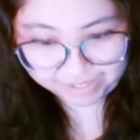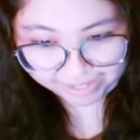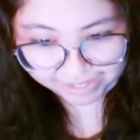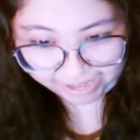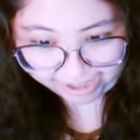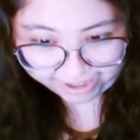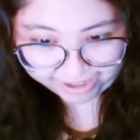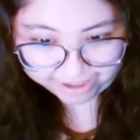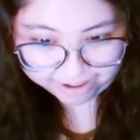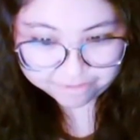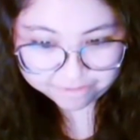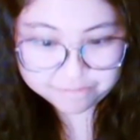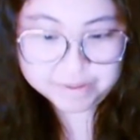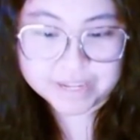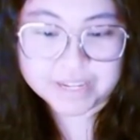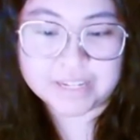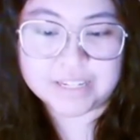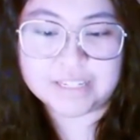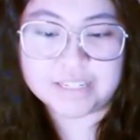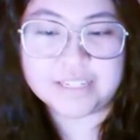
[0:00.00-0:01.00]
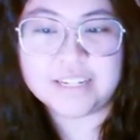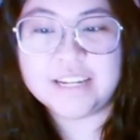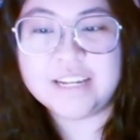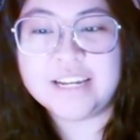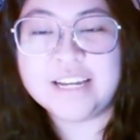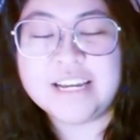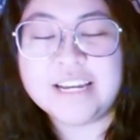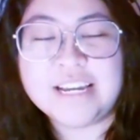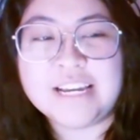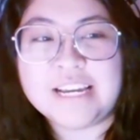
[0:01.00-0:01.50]
I have been
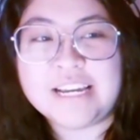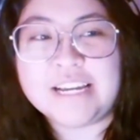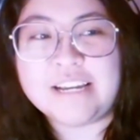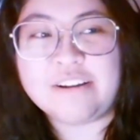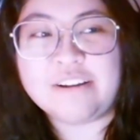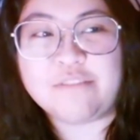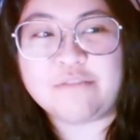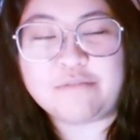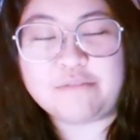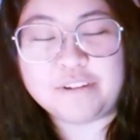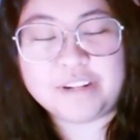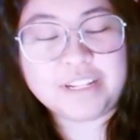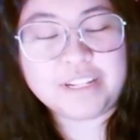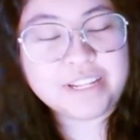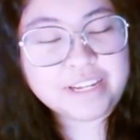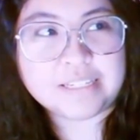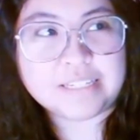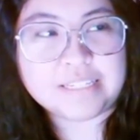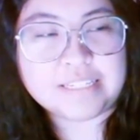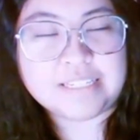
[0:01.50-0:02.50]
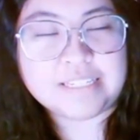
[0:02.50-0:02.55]
really